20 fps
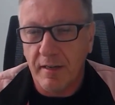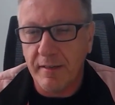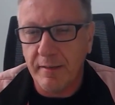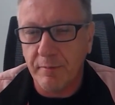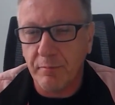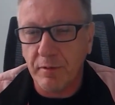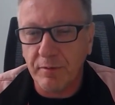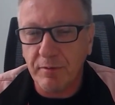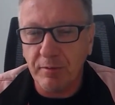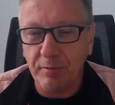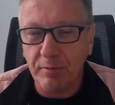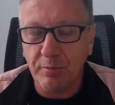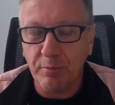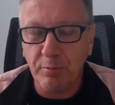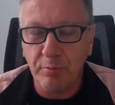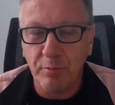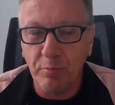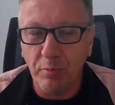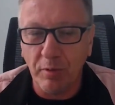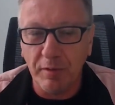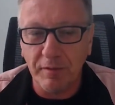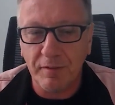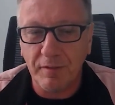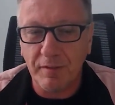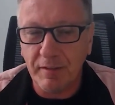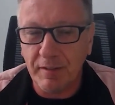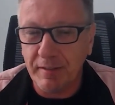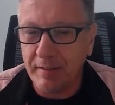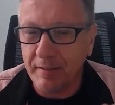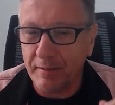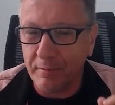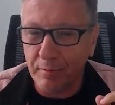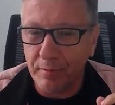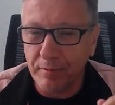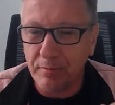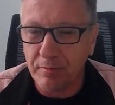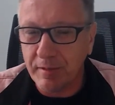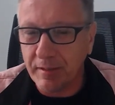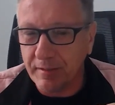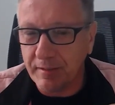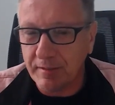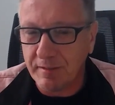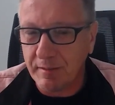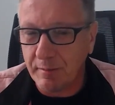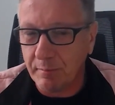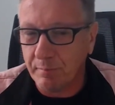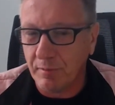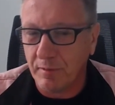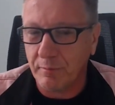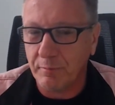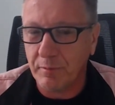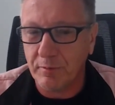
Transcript: and I wanted to do one thing that was really simple.